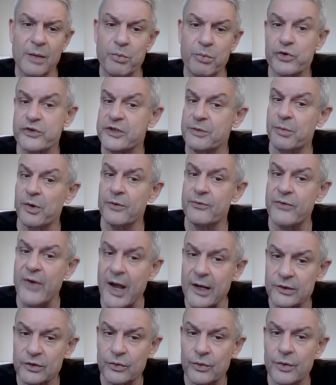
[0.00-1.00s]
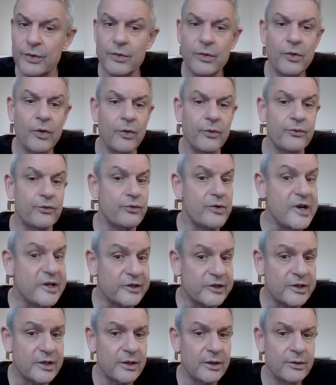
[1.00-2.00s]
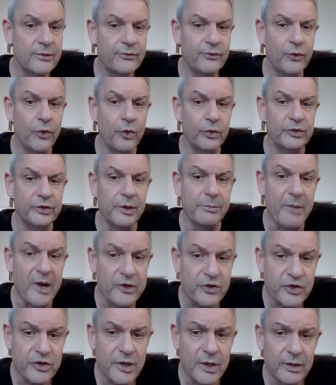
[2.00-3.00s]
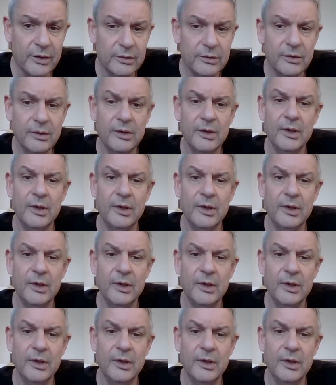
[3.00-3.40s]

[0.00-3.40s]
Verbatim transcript: a Possible Factor of Risk for Dementia.